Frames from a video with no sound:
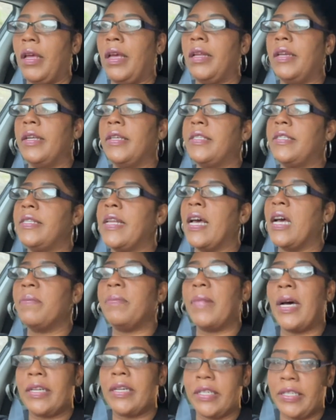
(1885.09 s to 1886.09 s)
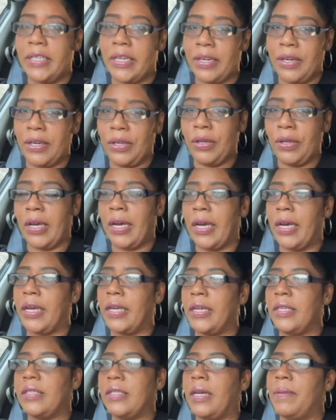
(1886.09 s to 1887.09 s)
And it's not monetary, you
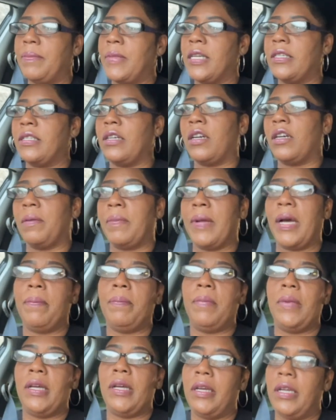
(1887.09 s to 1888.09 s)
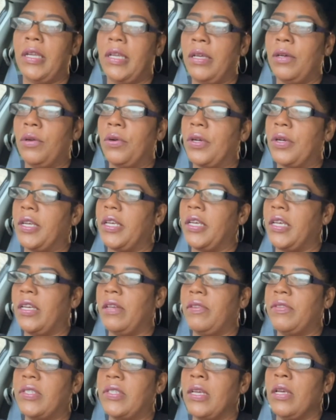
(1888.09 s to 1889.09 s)
guys. I'm not talking about money or
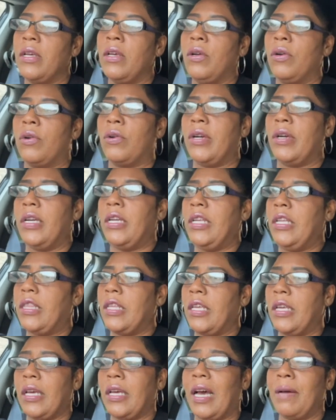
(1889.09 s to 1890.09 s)
gifts or anything.